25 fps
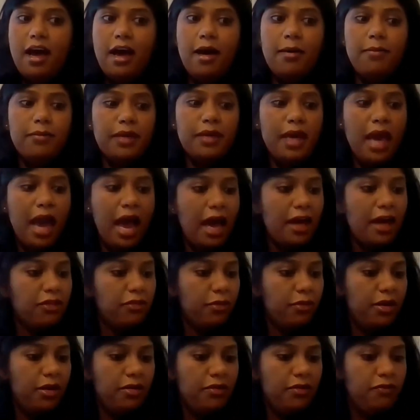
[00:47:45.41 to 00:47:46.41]
Um,
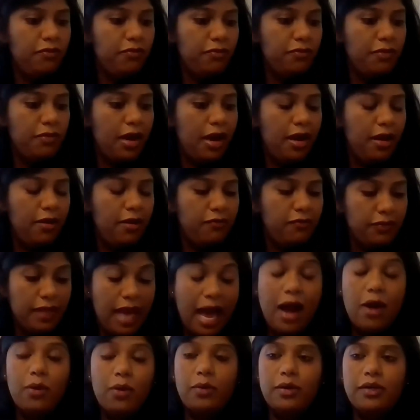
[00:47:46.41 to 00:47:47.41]
Catherine uh,
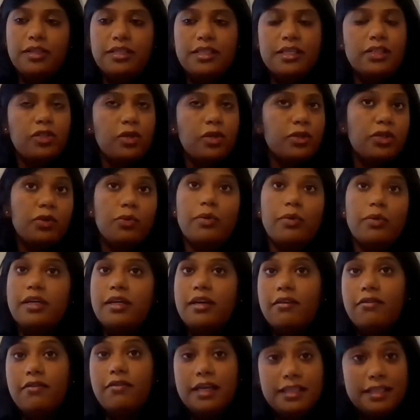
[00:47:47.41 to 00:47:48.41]
Flowers has also
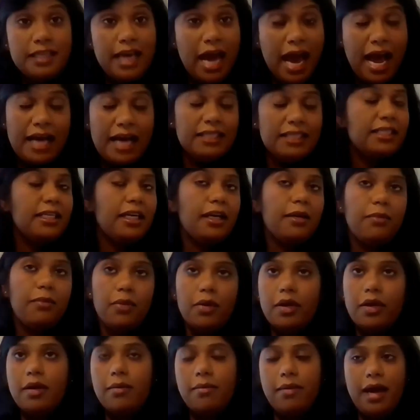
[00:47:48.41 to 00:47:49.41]
written a fantastic
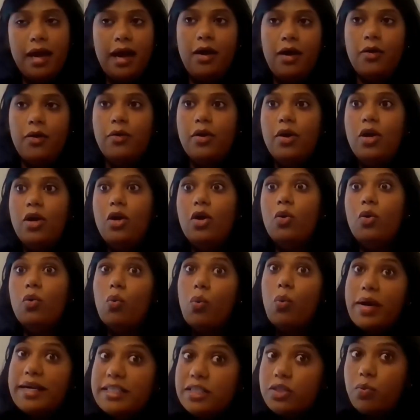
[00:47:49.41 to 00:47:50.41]
book about
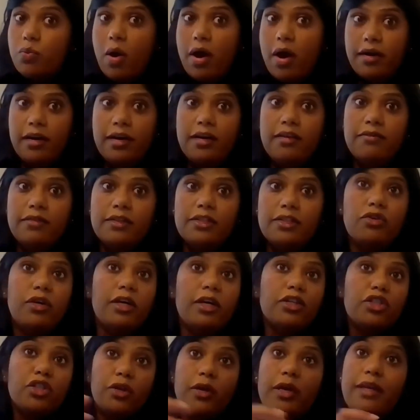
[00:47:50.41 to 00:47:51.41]
wastewater
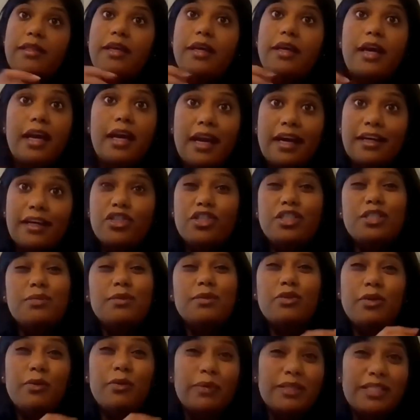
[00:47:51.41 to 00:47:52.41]
infrastructure and the connections
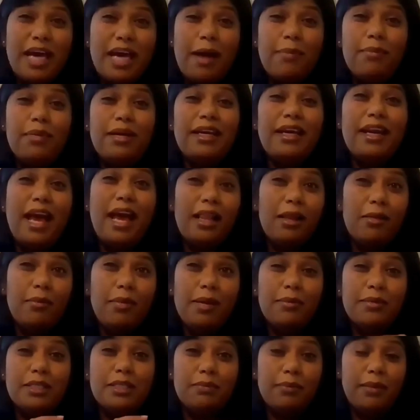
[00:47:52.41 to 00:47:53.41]
between what's happening in
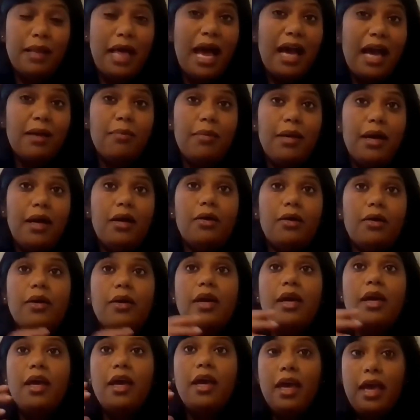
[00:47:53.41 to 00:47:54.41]
Alabama's Black Belt
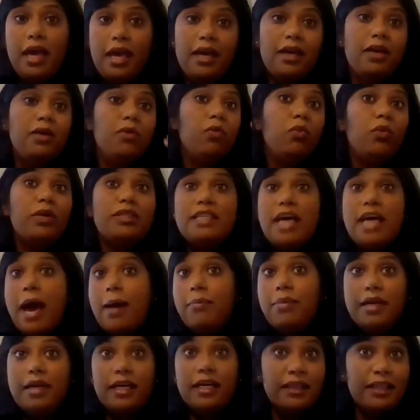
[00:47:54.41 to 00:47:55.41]
and what's
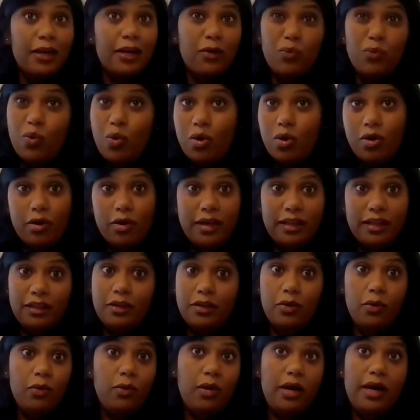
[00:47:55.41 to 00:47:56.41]
happening in like rural
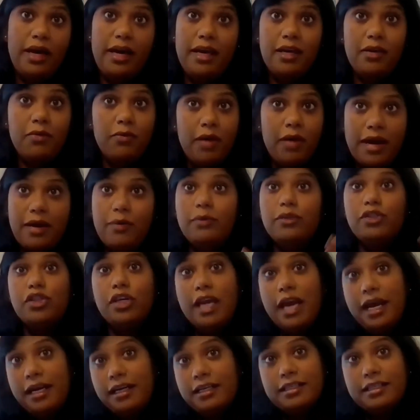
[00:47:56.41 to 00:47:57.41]
Illinois, right? Which
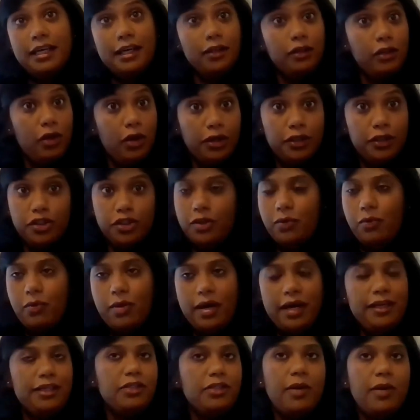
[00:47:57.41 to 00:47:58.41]
again is like largely
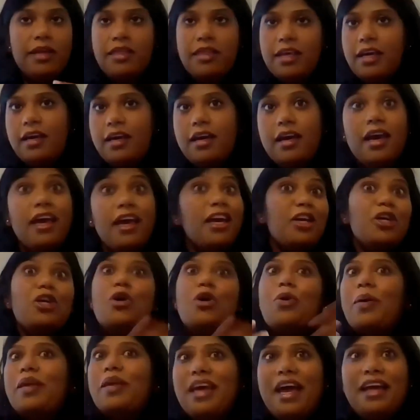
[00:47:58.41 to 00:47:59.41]
white. So I think, you
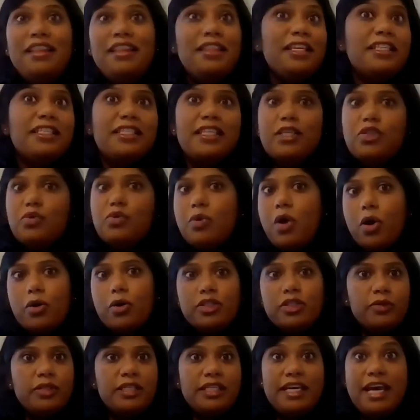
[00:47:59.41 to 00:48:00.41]
know, and, and these things we
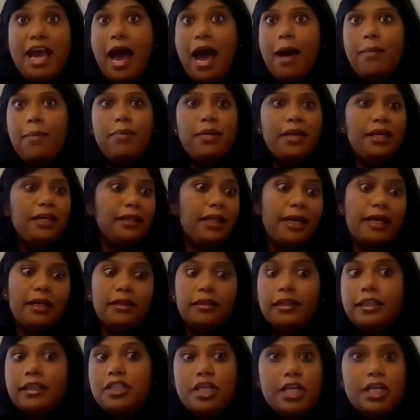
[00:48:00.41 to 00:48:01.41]
also see happen in like
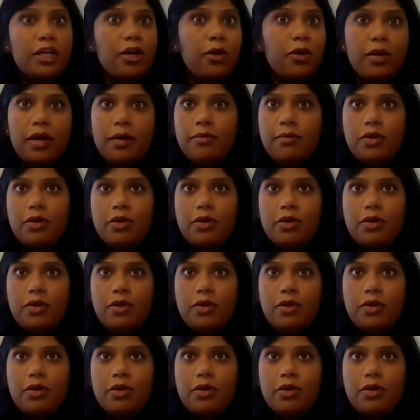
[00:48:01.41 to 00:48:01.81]
Latino